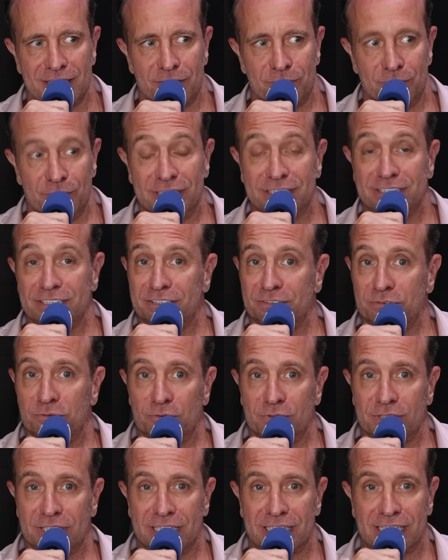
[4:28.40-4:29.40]
risen to
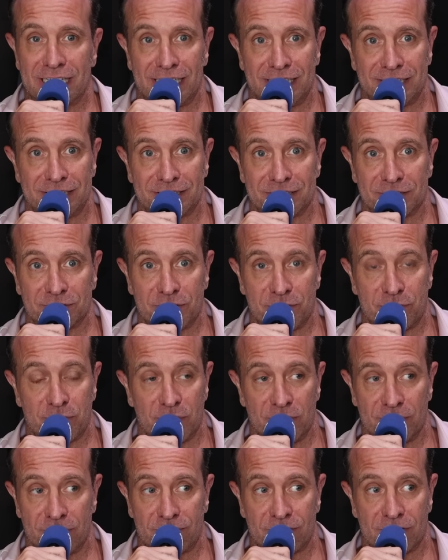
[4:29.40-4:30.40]
all the occasions we've
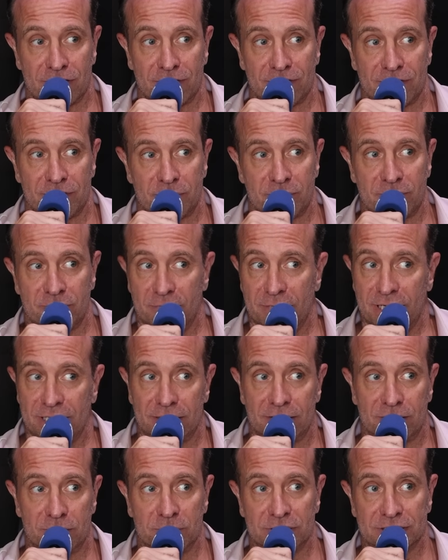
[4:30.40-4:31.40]
put in front of him. Make
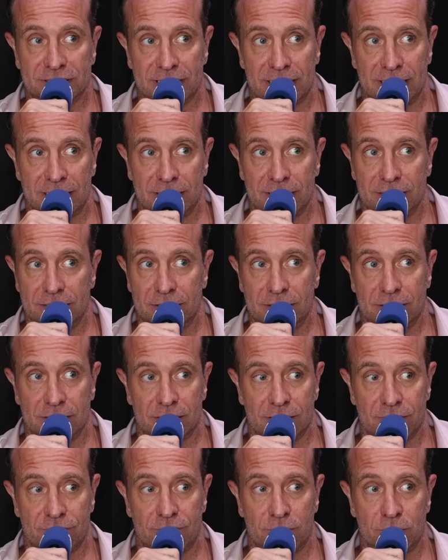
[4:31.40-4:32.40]
no mistake,
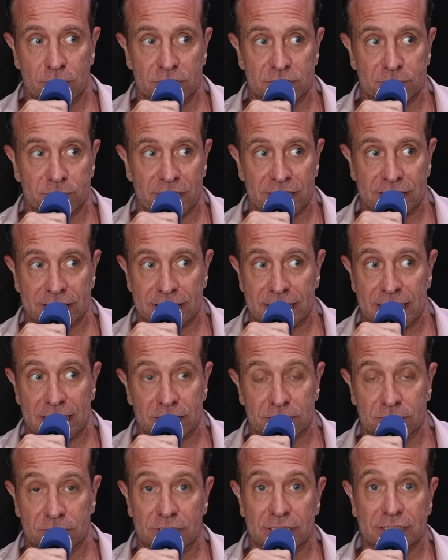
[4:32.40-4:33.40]
full respect to
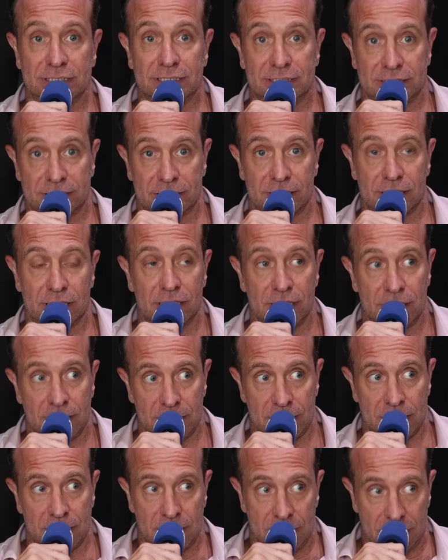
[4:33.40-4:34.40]
Cattrall, this is a
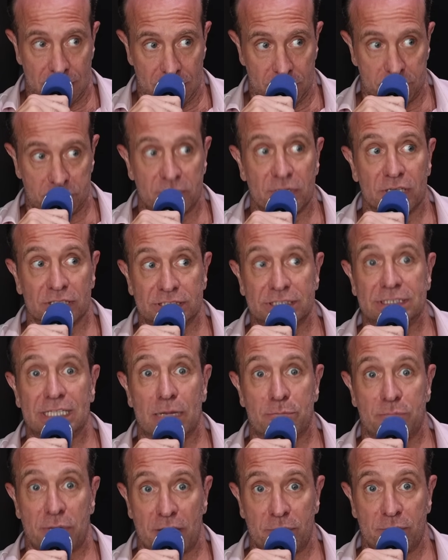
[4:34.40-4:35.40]

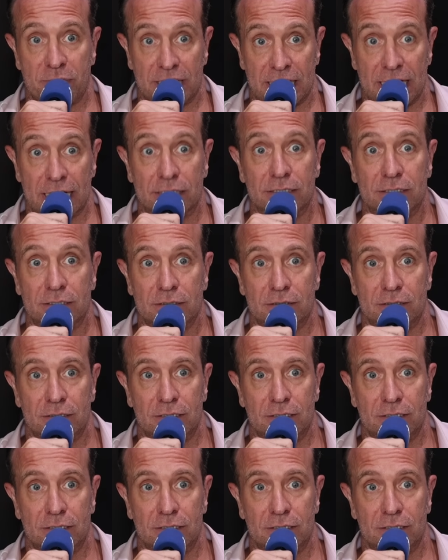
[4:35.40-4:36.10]
step up again.